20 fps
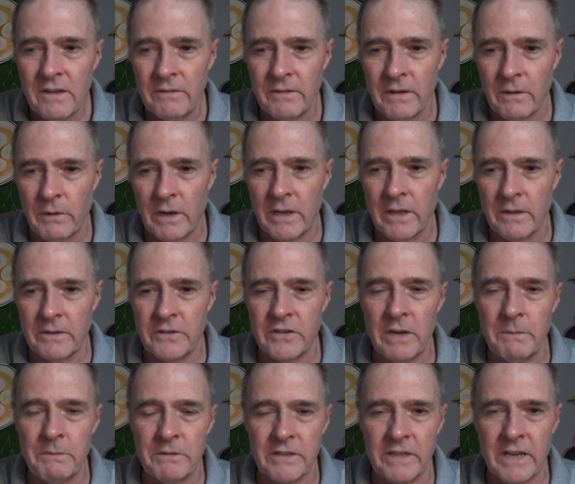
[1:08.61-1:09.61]
One of the
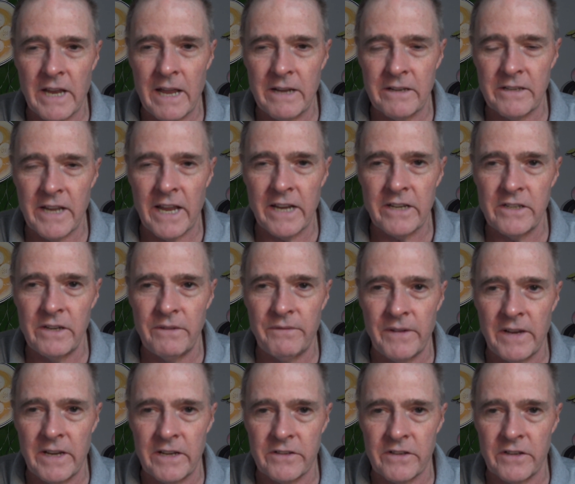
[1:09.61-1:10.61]
cheapest taxi
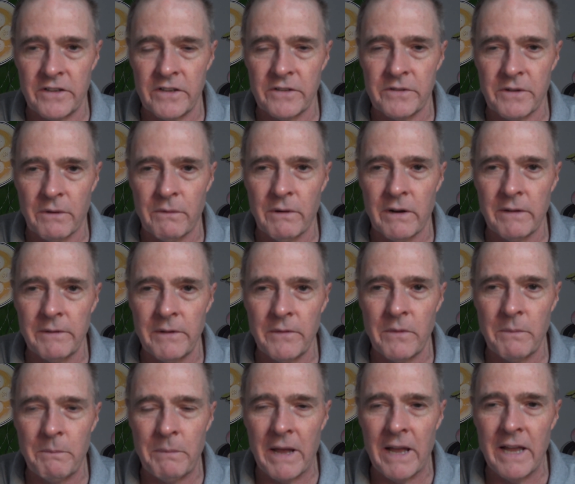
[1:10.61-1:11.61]
fares to District 1 I've
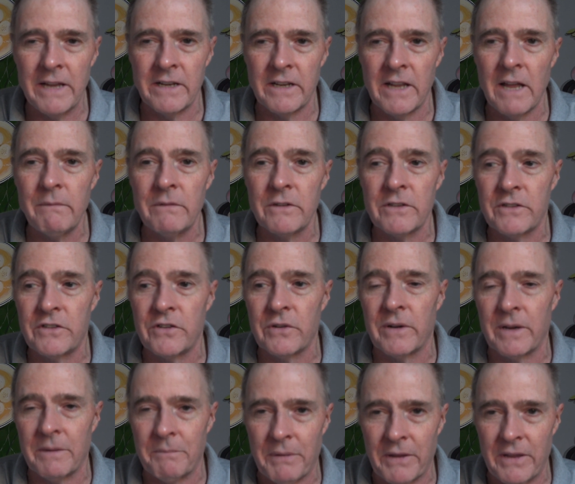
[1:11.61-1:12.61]
ever paid, and that was
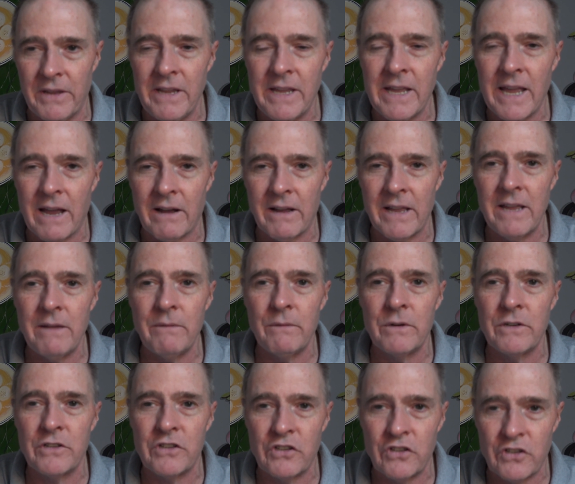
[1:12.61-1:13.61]
during peak hour. It
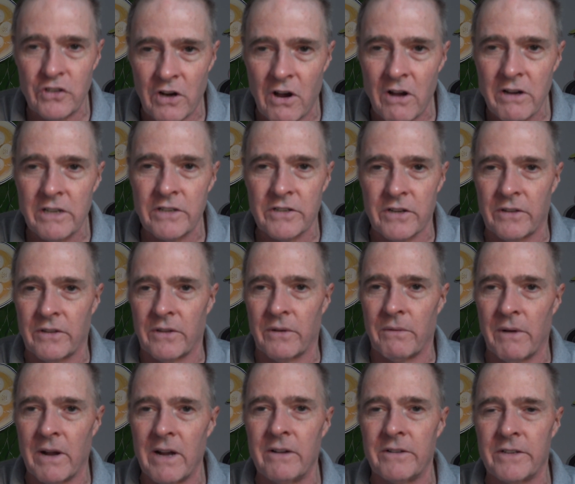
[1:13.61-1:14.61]
was chockers on the
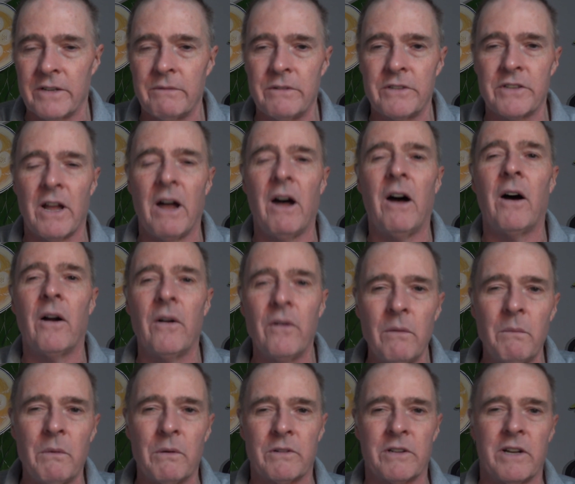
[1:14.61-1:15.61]
roads. It was a
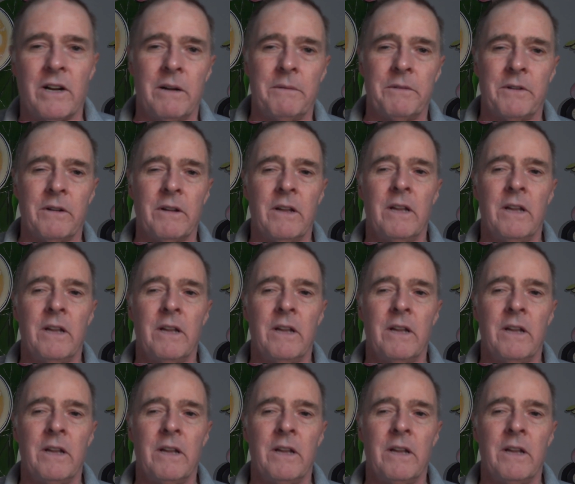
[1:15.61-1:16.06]
horrible time